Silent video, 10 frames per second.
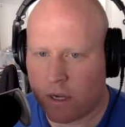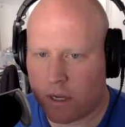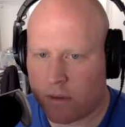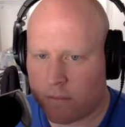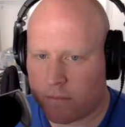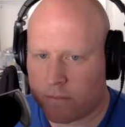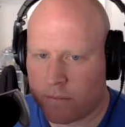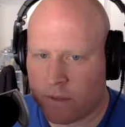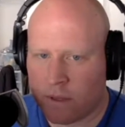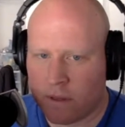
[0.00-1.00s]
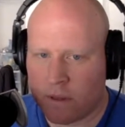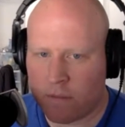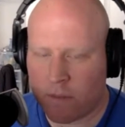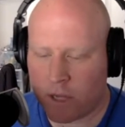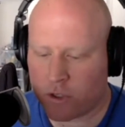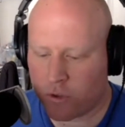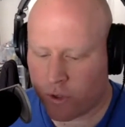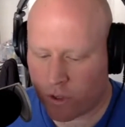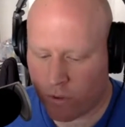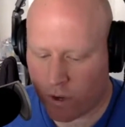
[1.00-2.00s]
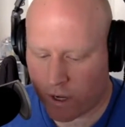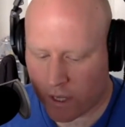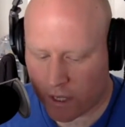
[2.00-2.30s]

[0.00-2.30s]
then make sure that you are